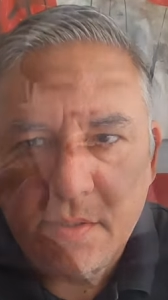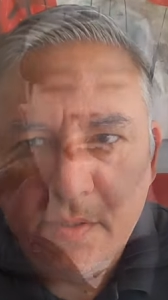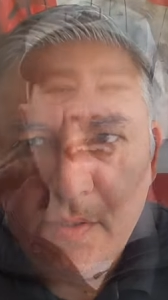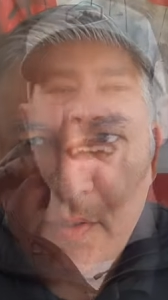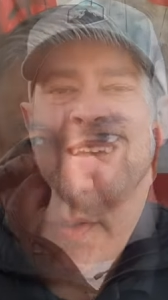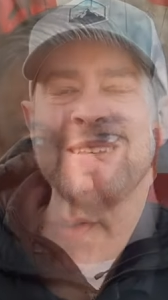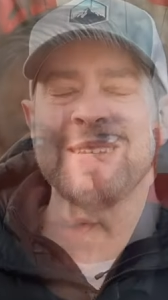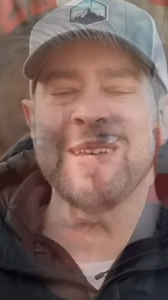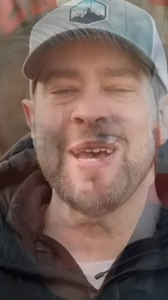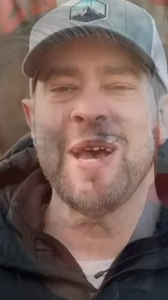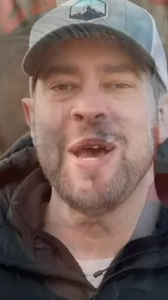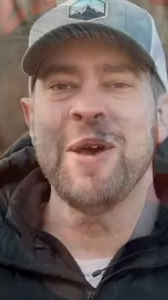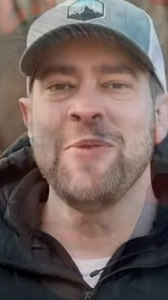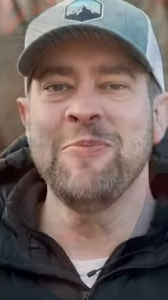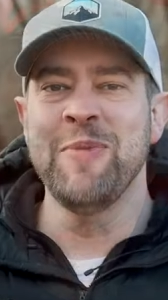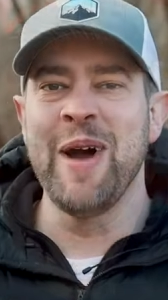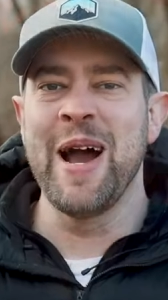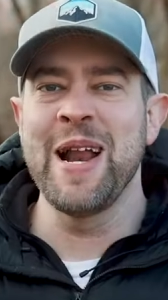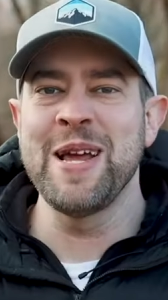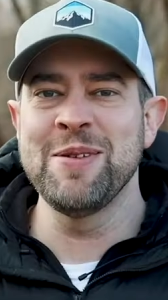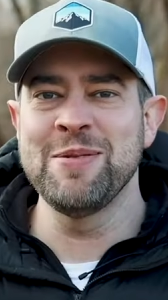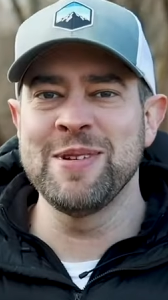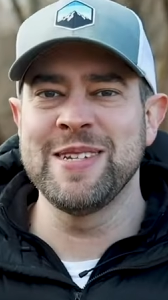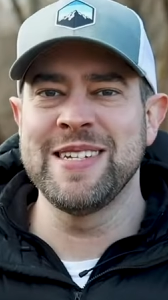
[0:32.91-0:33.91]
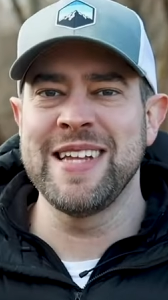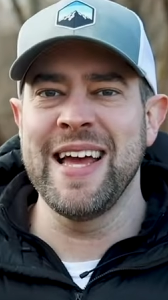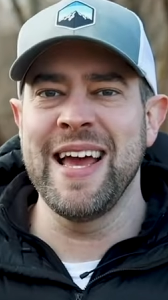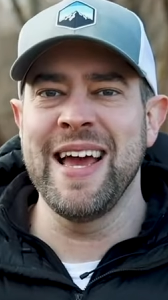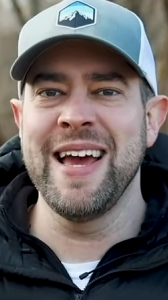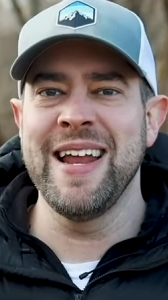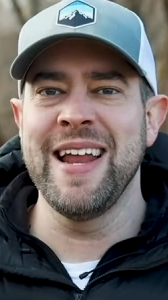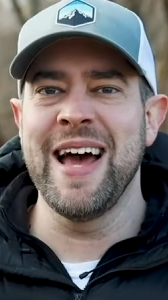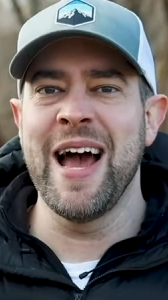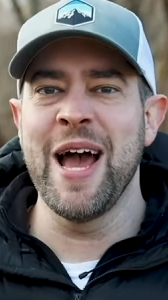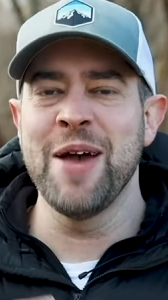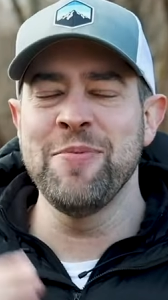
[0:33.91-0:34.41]
Guys, my name is
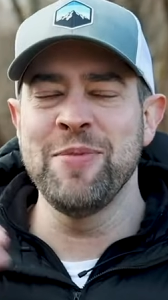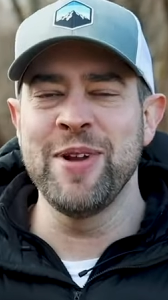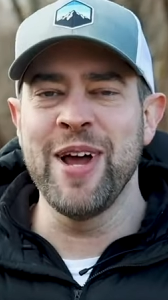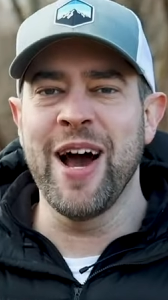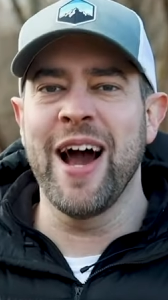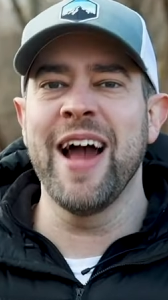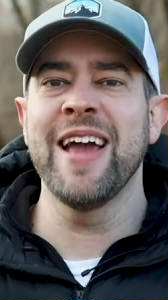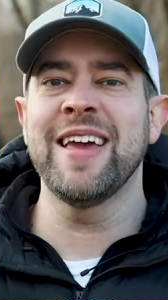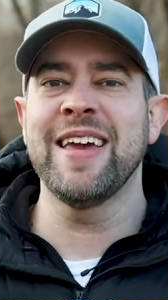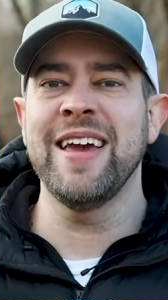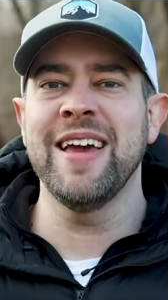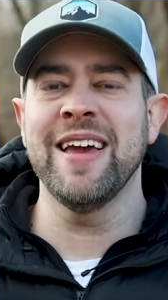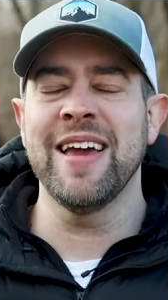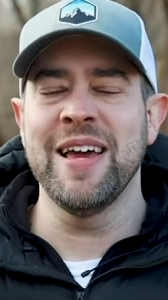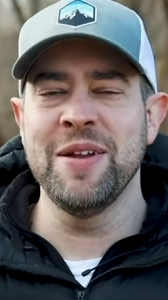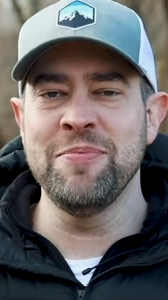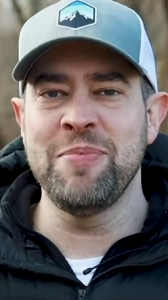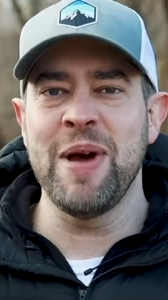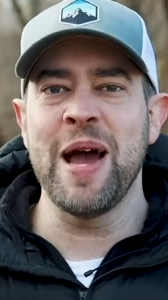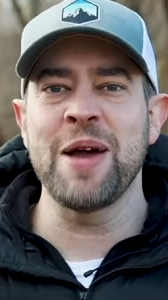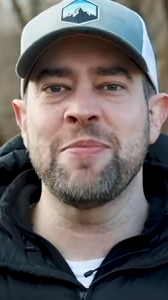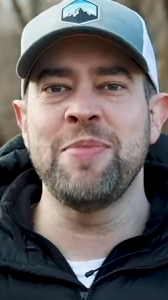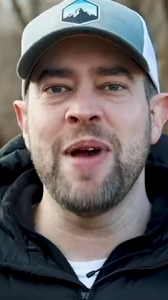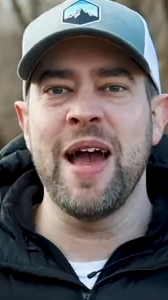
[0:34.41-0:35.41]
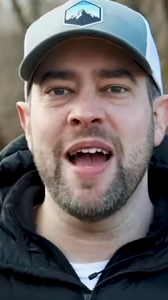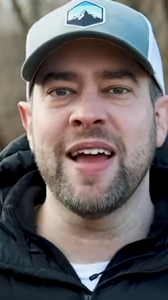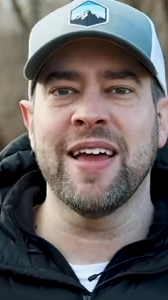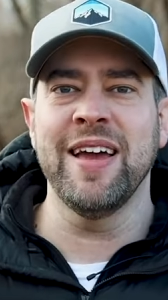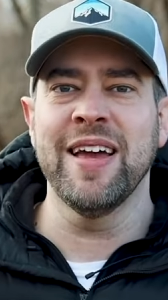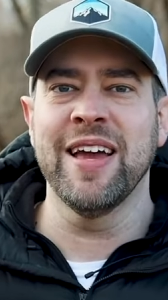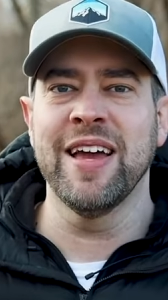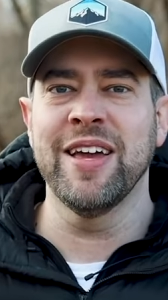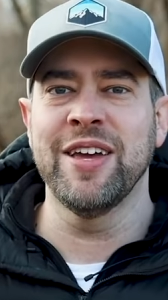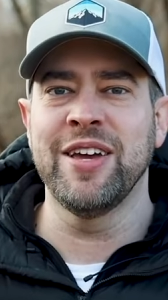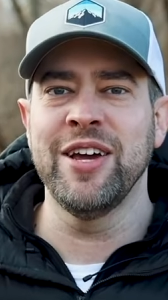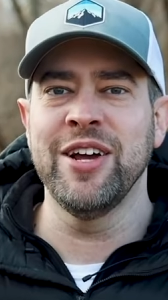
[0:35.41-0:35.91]
Dan. I'm into hiking and
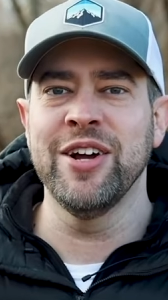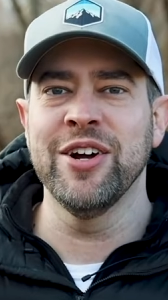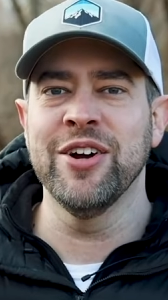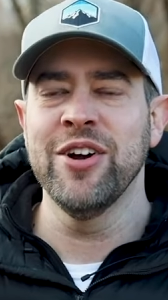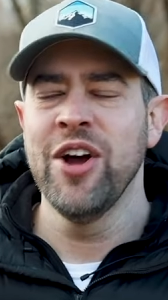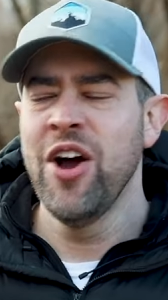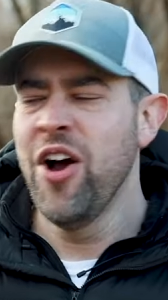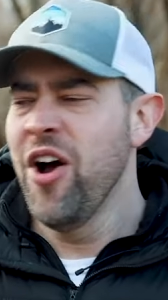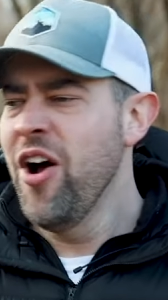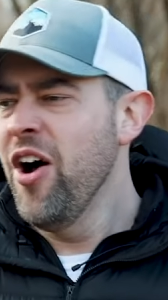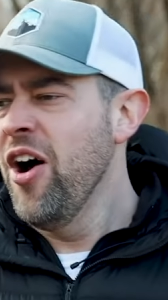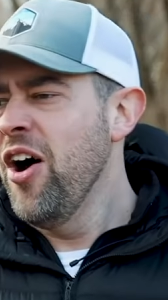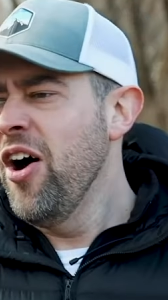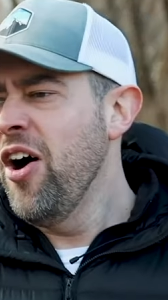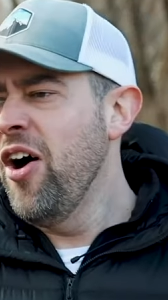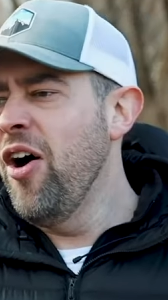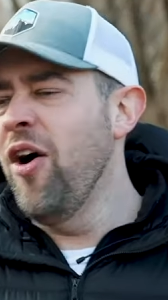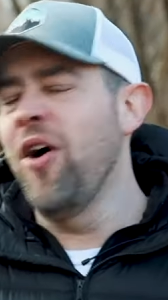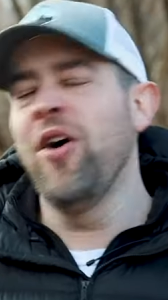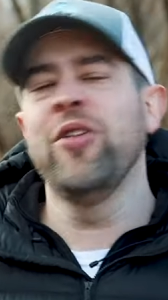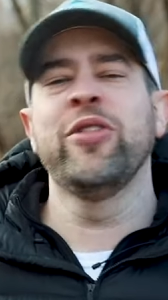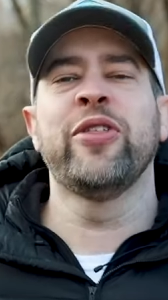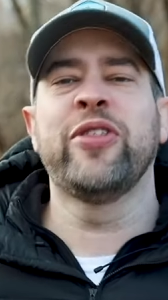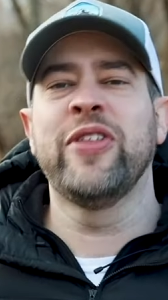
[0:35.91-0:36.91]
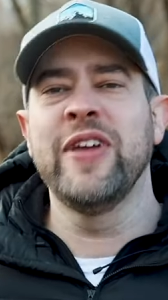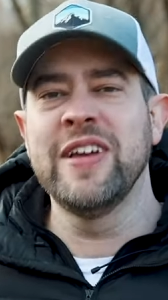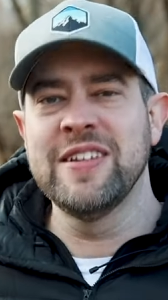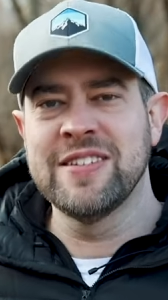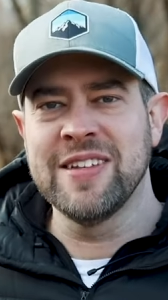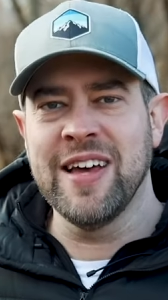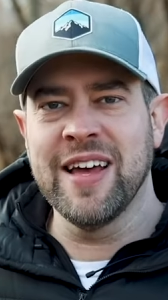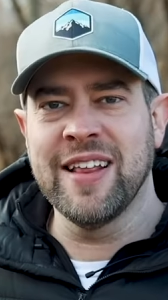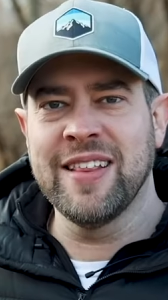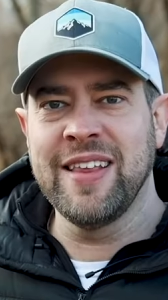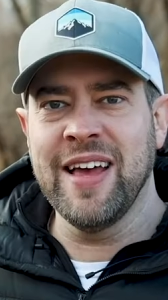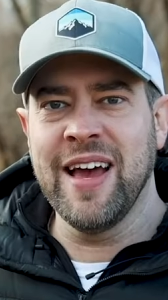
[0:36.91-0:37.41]
backpacking and gear, all the
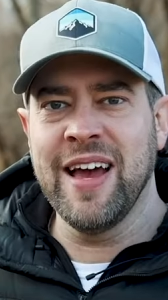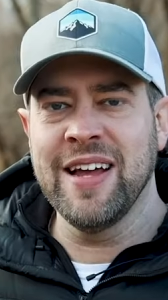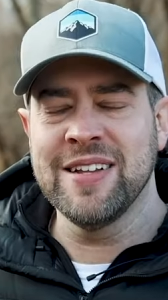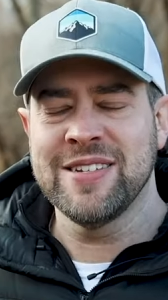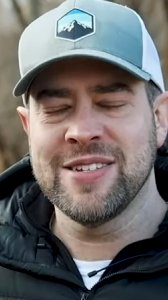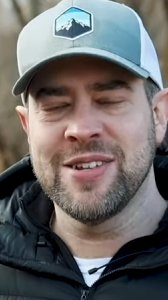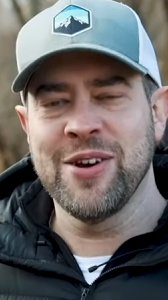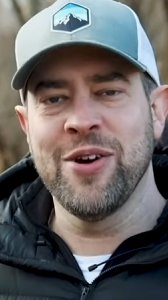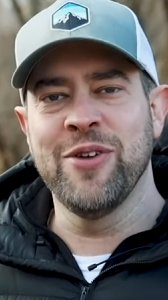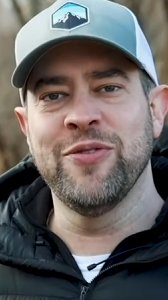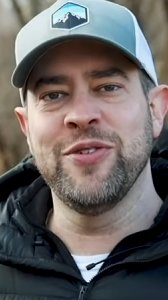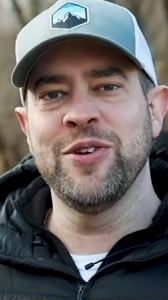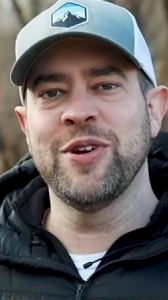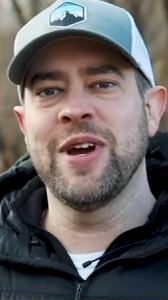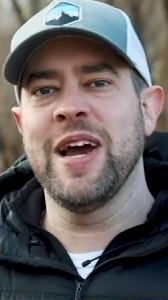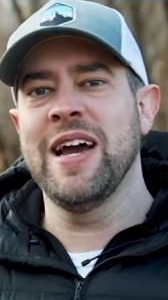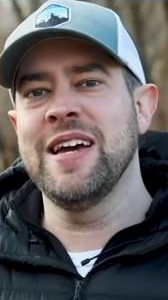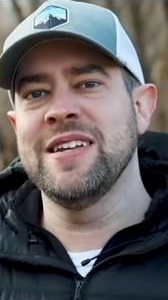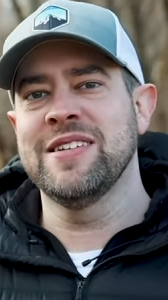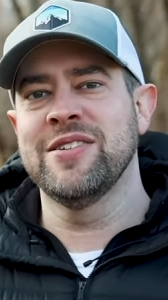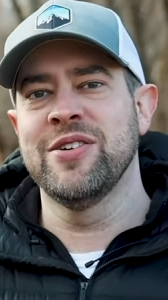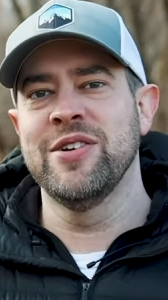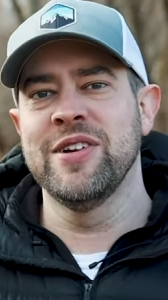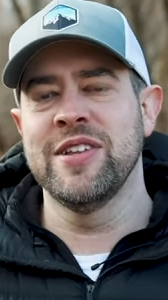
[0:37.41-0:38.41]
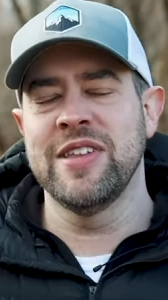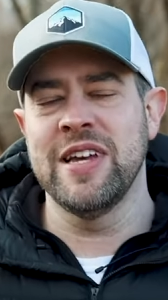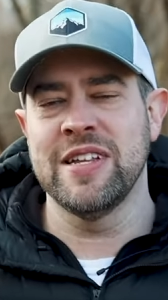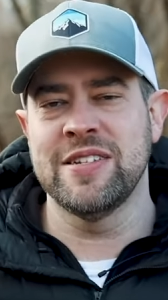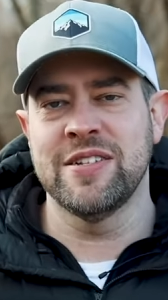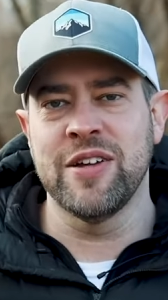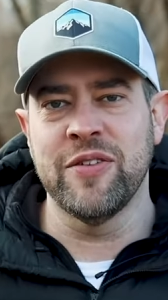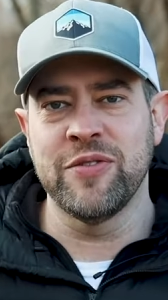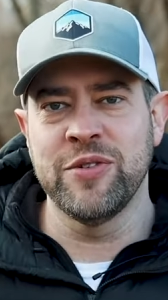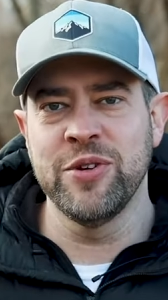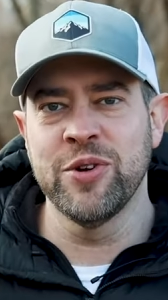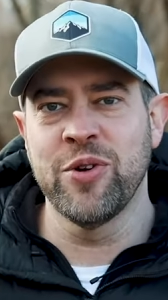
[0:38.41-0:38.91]
things like that. So if you guys are into
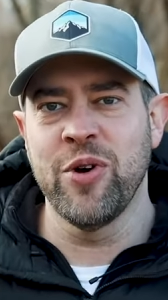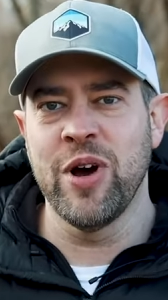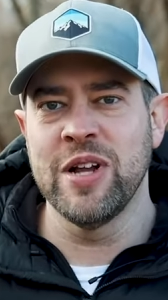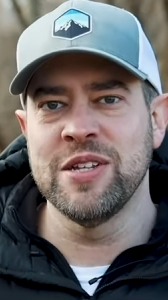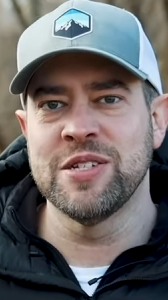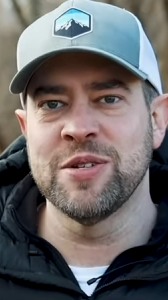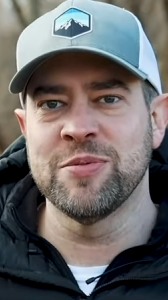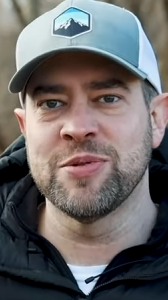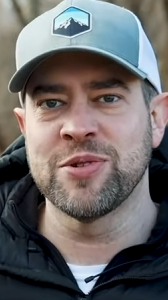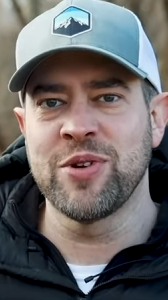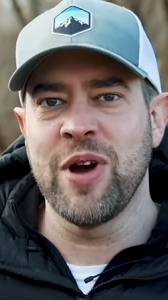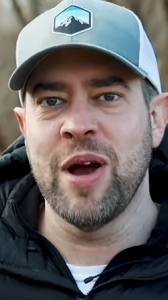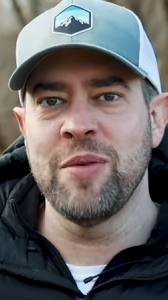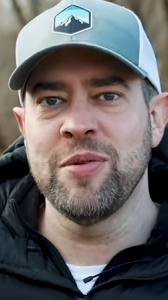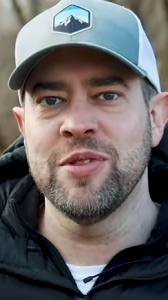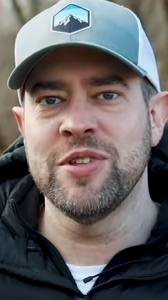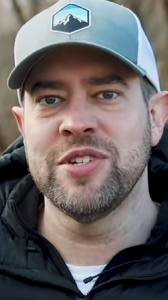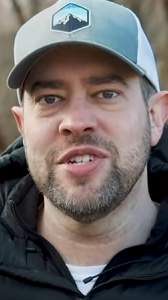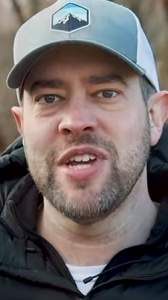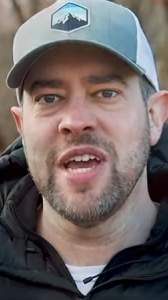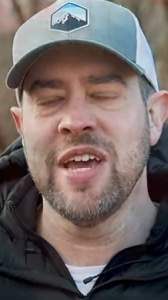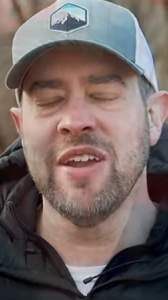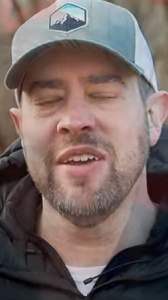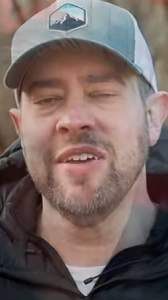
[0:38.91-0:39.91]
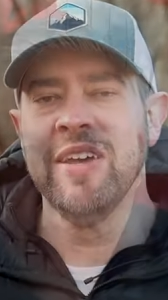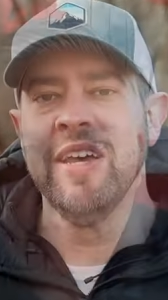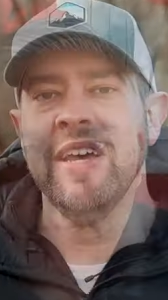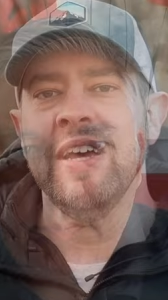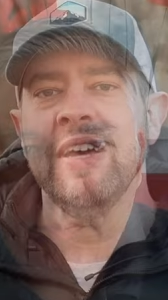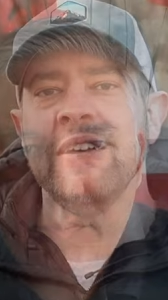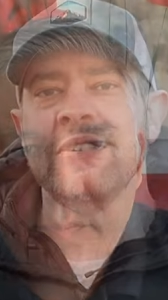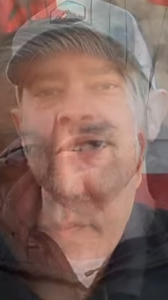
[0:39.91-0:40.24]
that stuff too, go ahead and subscribe to the channel.